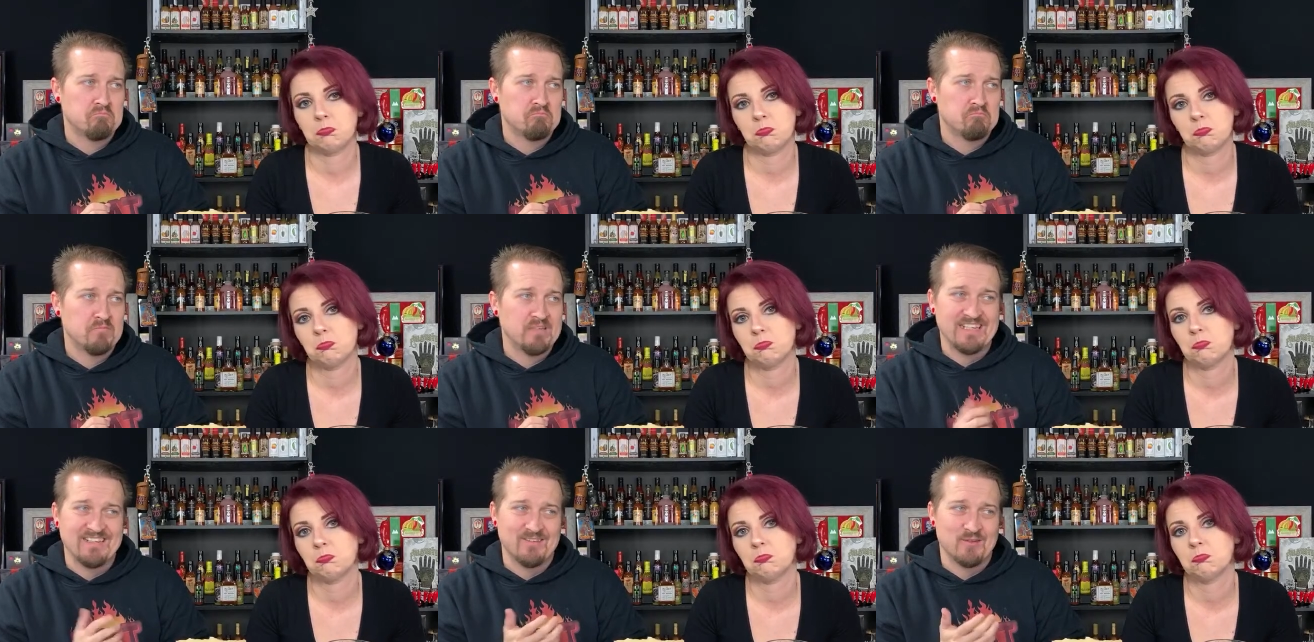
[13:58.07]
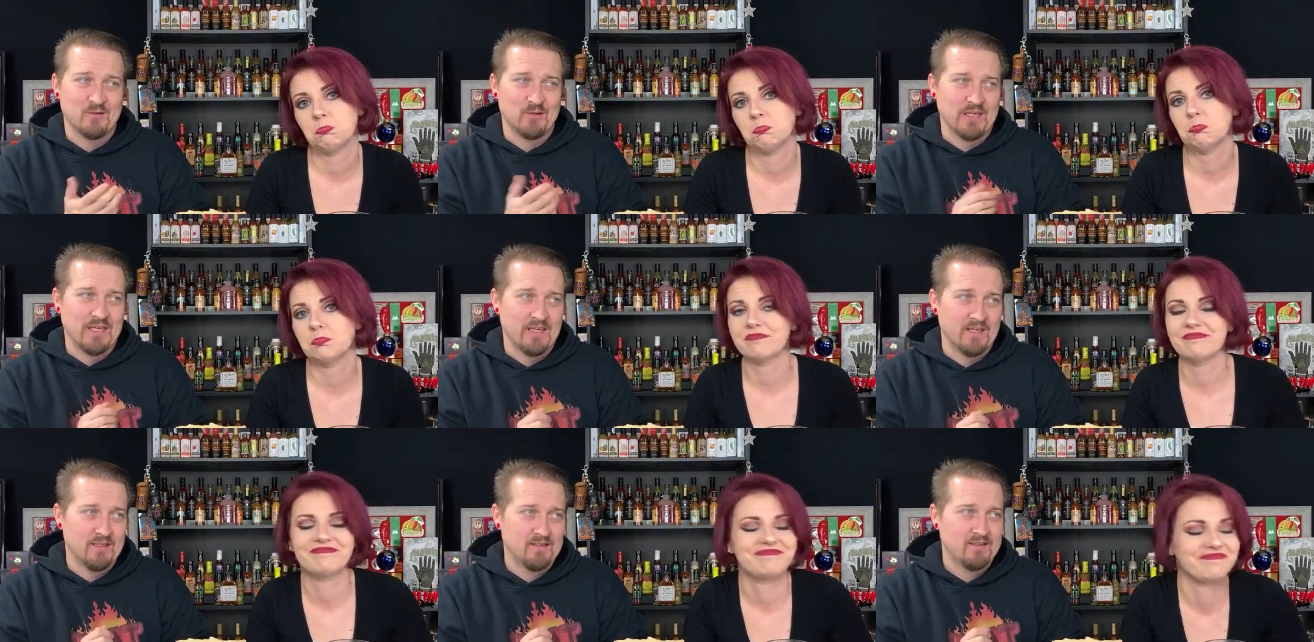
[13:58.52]
Speaker 1: but that's
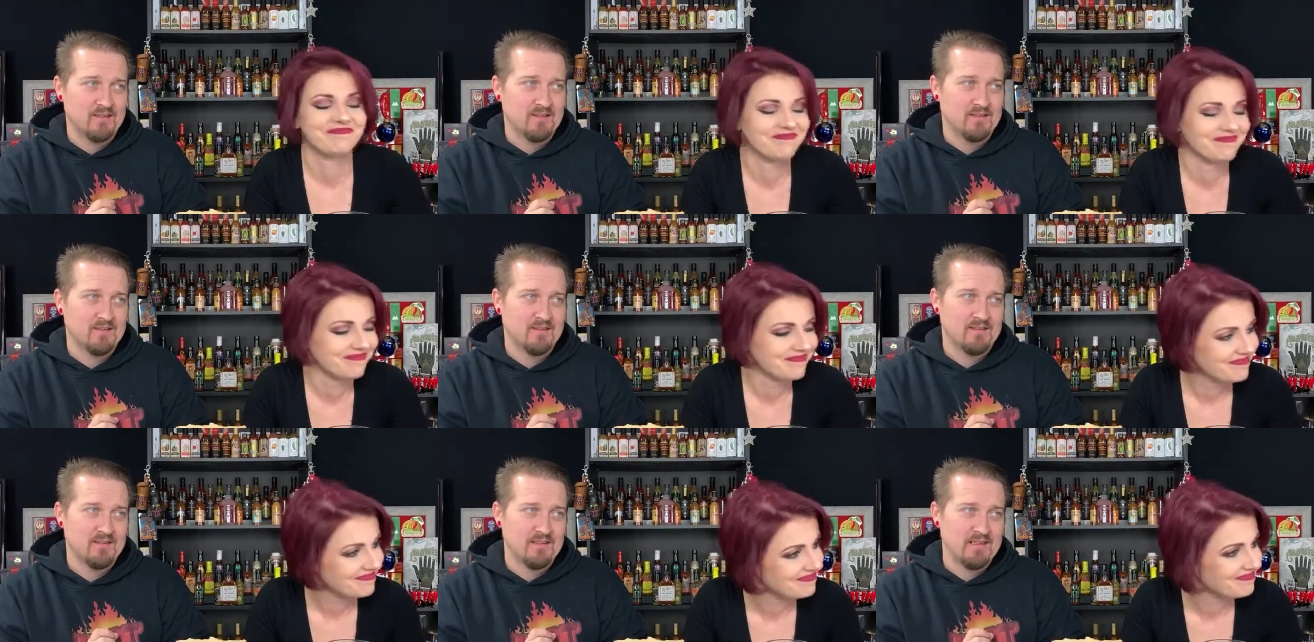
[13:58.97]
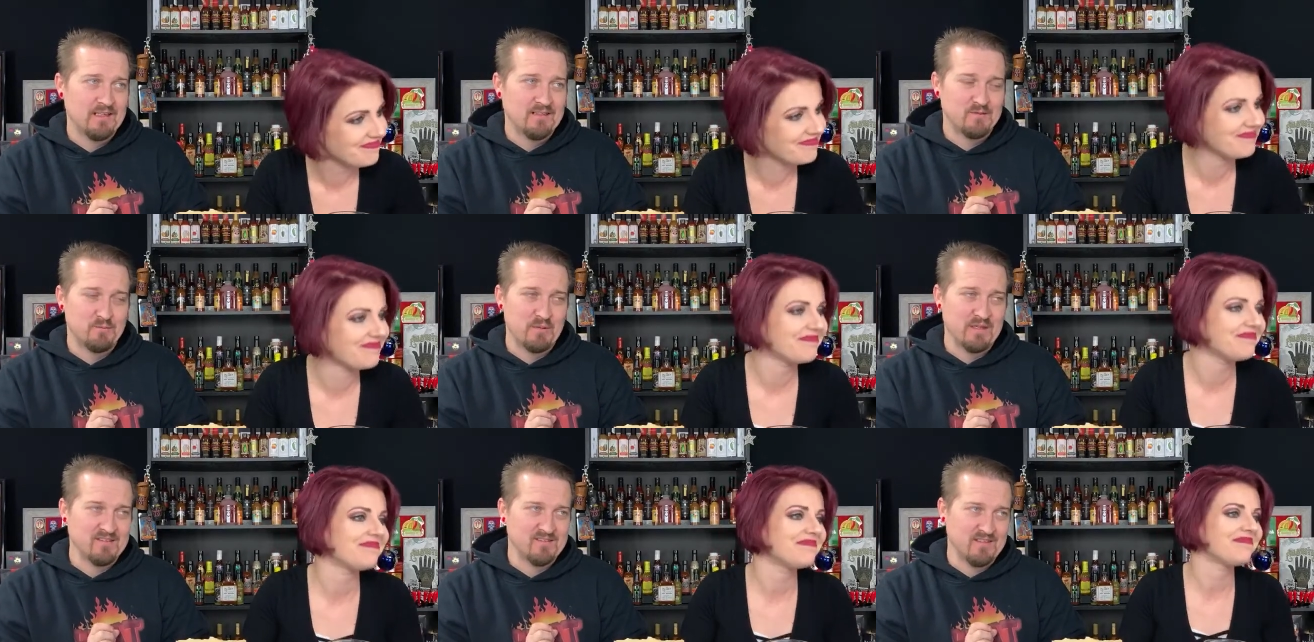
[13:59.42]
okay.
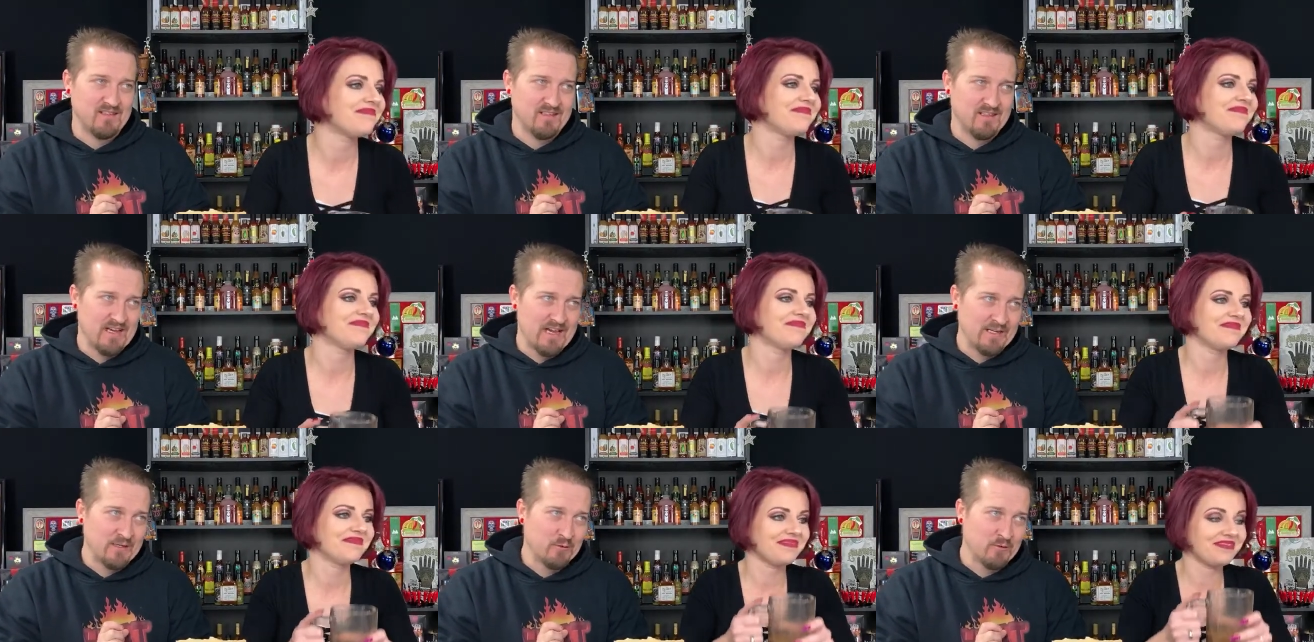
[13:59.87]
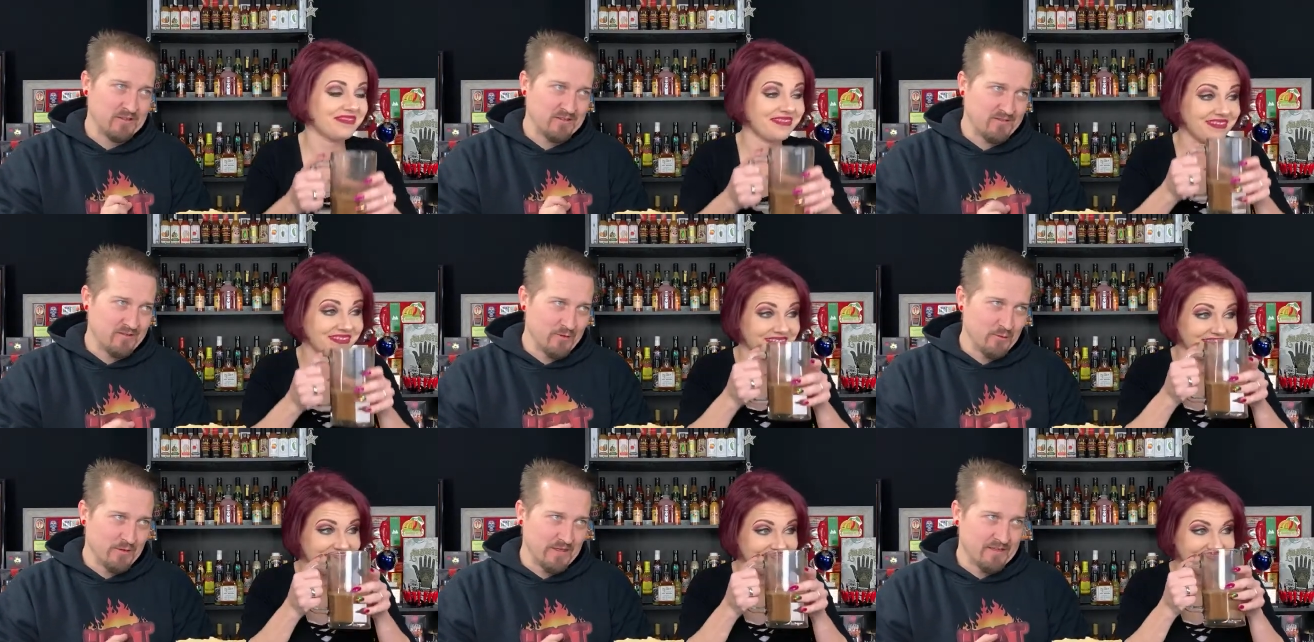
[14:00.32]
He's busy. I know what
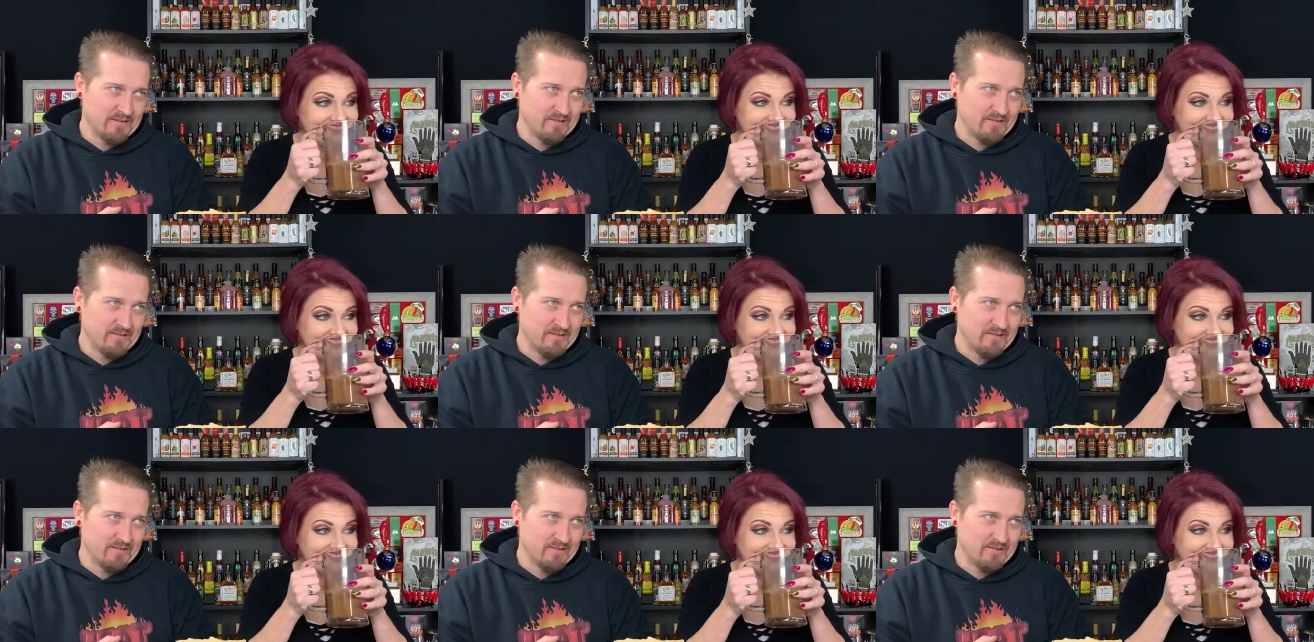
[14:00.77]
he's doing,